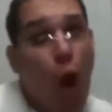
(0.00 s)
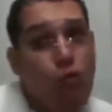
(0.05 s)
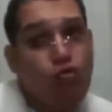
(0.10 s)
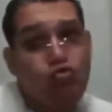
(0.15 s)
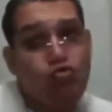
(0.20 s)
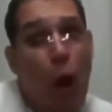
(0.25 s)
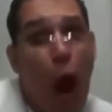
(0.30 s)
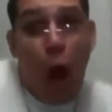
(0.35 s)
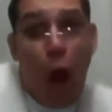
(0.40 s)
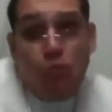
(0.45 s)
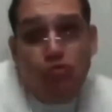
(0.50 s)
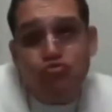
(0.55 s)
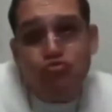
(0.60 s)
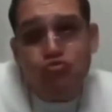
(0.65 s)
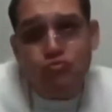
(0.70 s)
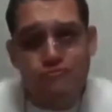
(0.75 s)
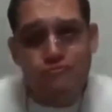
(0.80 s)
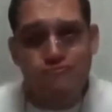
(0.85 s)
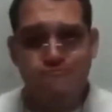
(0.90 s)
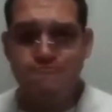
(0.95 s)
You know,
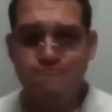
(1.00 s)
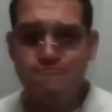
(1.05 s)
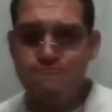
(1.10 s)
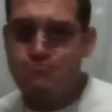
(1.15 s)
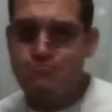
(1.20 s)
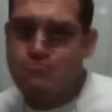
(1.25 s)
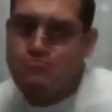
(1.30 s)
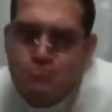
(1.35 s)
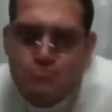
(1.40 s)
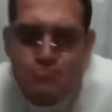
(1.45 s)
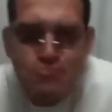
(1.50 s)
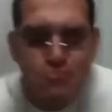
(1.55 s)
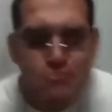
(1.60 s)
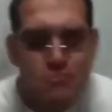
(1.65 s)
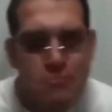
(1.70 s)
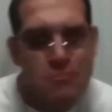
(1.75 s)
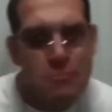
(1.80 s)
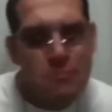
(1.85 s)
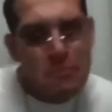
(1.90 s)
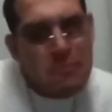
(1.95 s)

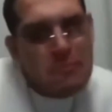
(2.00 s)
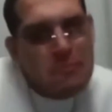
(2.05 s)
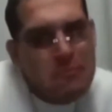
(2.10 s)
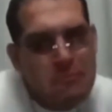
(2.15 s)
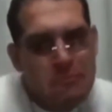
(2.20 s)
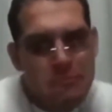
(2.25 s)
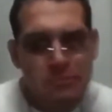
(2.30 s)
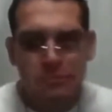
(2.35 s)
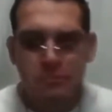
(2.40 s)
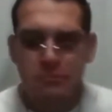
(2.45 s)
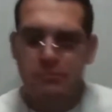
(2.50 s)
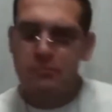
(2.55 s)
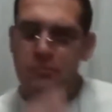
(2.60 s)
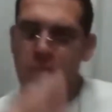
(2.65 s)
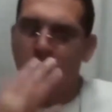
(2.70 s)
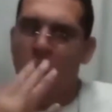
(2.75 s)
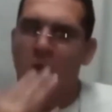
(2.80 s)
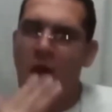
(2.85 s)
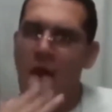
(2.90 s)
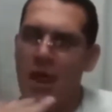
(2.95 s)
he
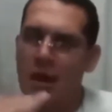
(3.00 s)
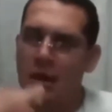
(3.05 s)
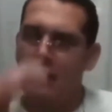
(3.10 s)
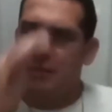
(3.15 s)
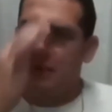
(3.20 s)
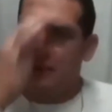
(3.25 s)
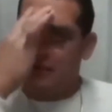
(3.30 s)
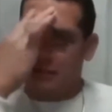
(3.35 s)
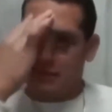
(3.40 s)
sexually assaulted my